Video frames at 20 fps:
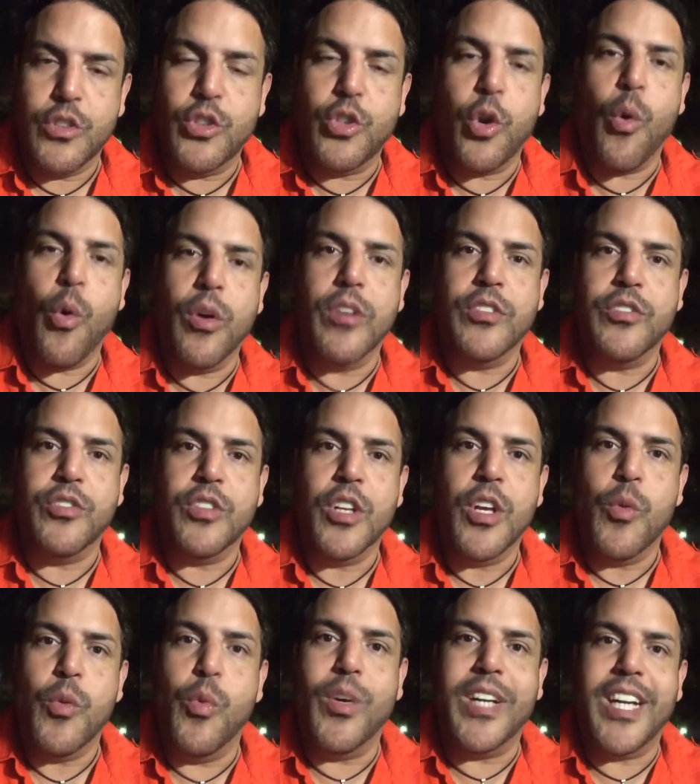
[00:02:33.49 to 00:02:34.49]
towards
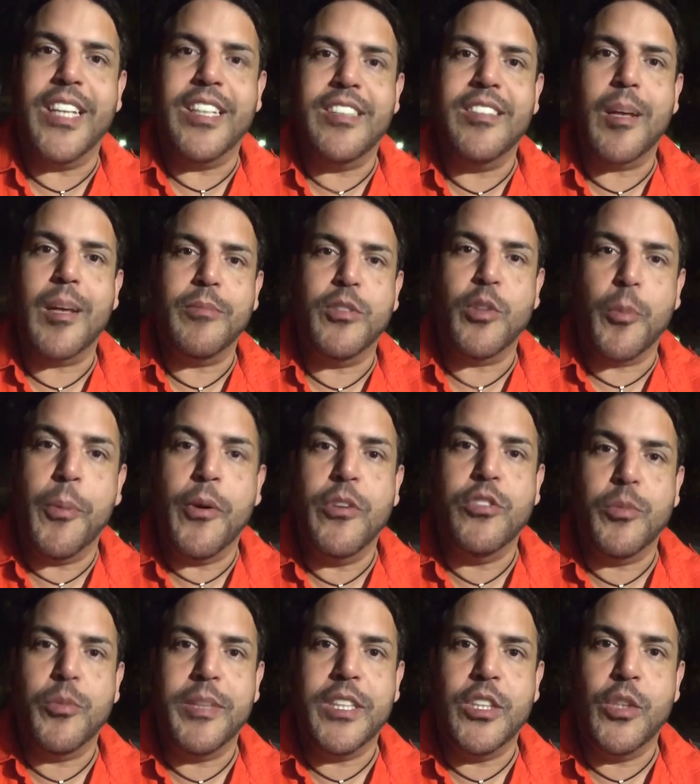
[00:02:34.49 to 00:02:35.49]
what it is I'm
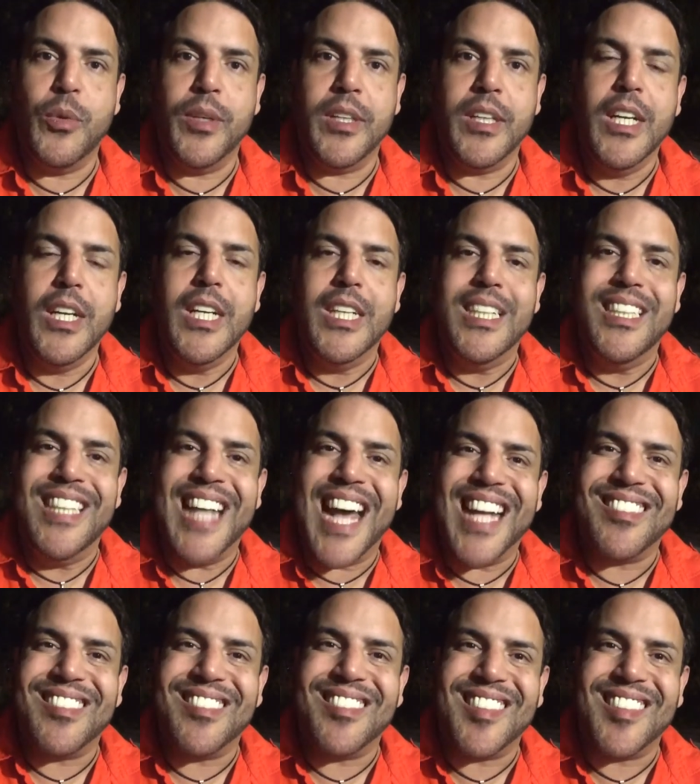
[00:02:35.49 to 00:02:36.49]
supposed to be doing,
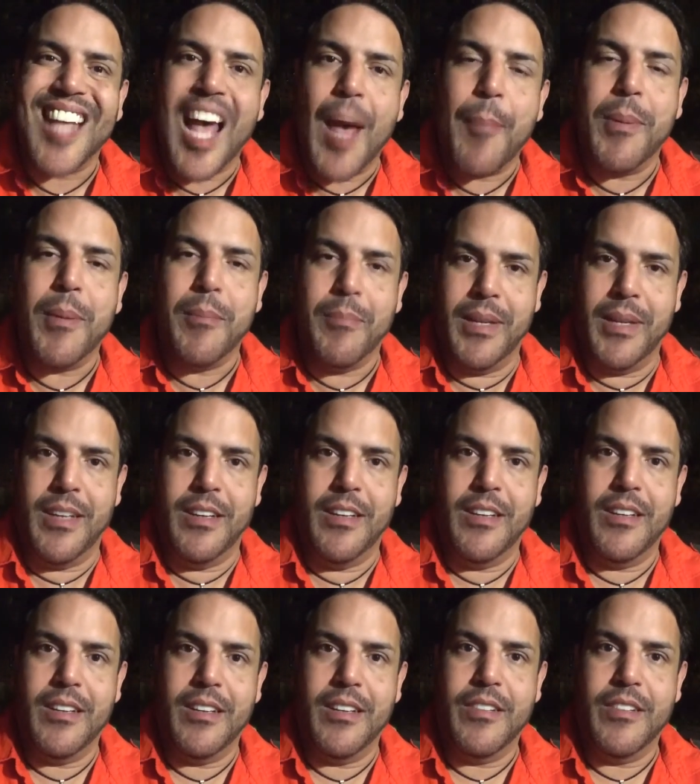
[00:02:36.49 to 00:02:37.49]
not stopping me
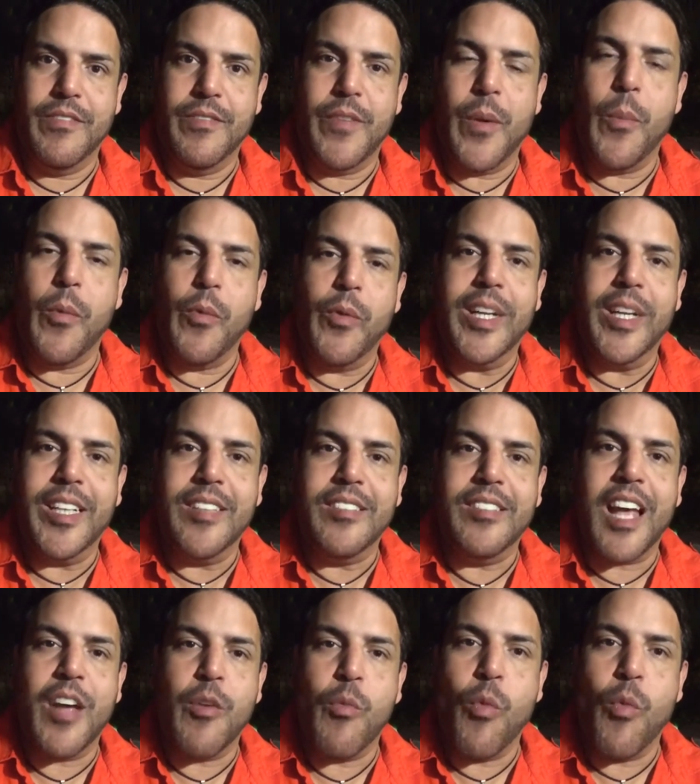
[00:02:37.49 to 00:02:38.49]
from what it is
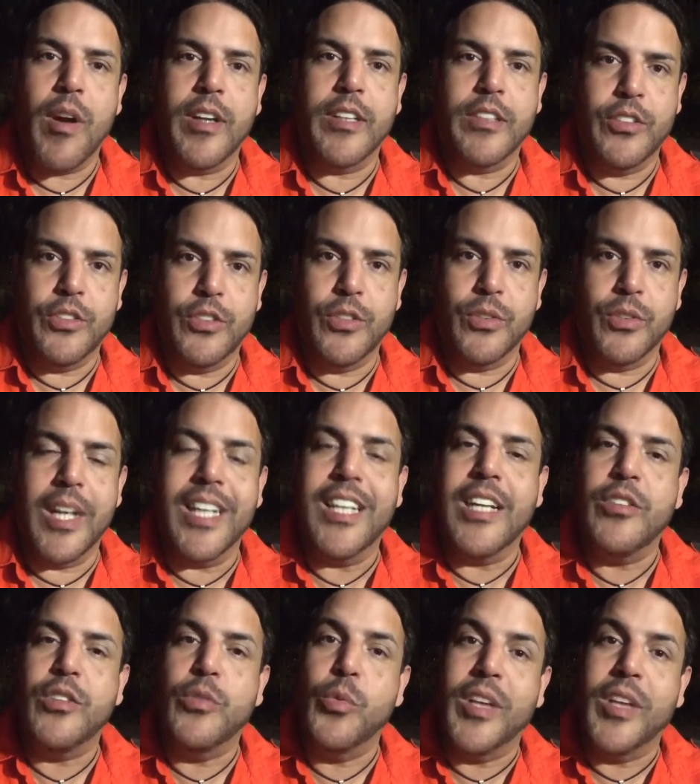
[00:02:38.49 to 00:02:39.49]
I want to do
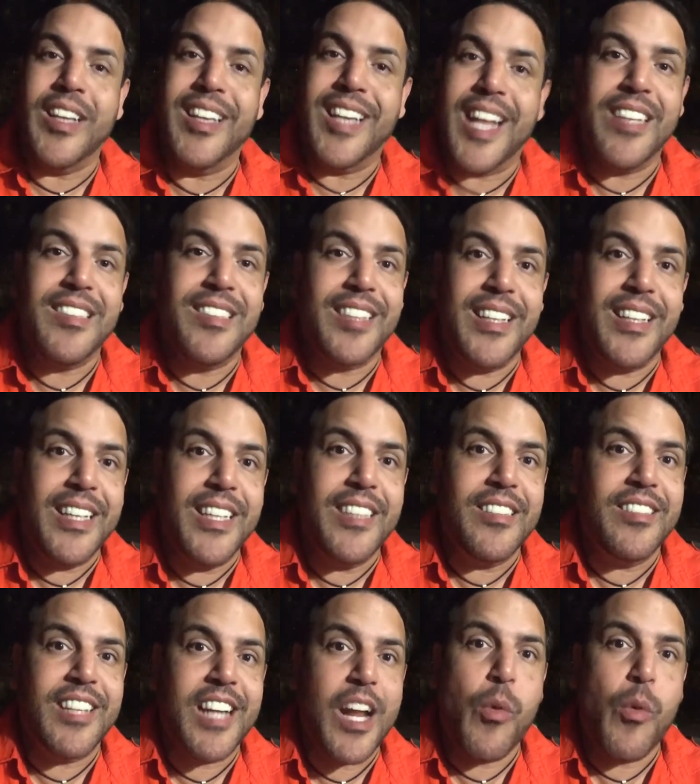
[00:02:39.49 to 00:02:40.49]
and through the things it
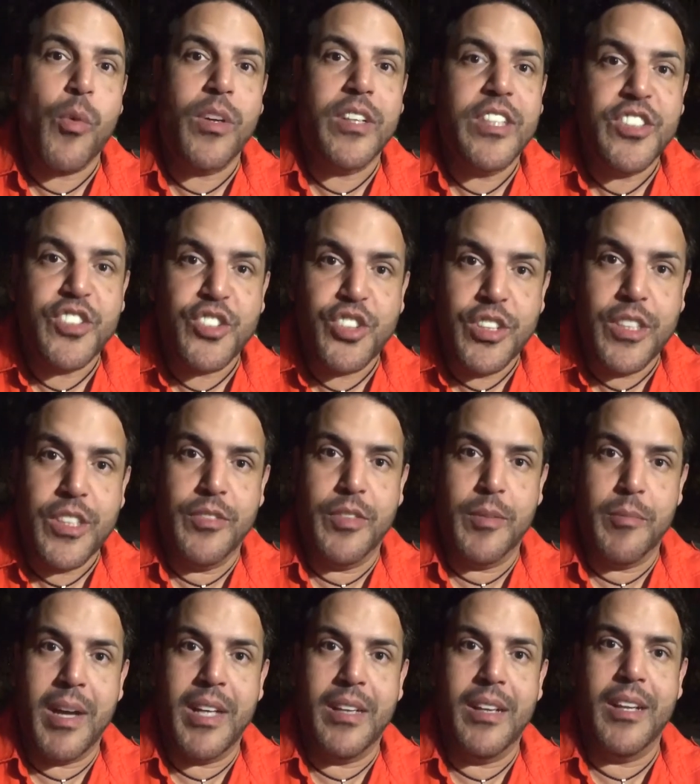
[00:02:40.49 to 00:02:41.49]
is that I want to achieve
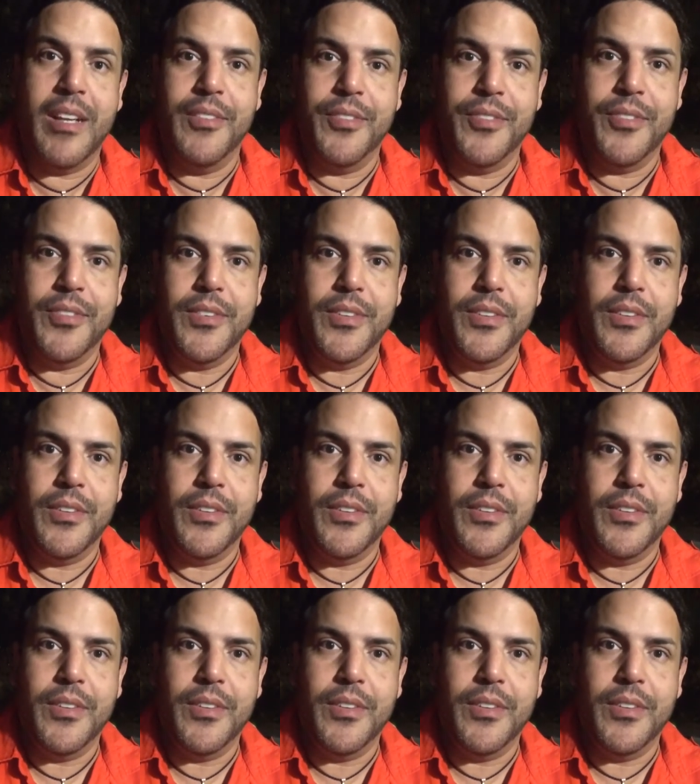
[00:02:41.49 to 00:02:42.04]
in my life.